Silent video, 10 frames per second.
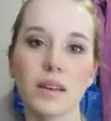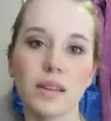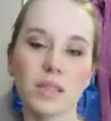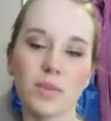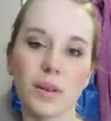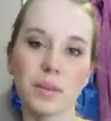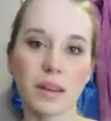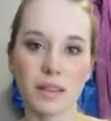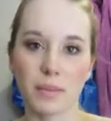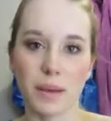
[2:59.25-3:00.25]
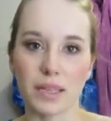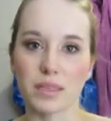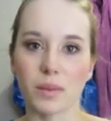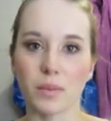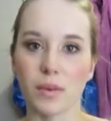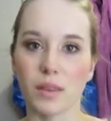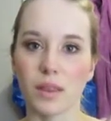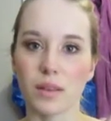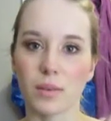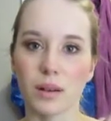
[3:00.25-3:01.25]
It's probably not the best kabuki
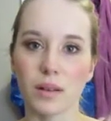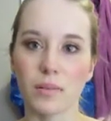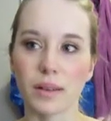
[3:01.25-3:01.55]
in the world,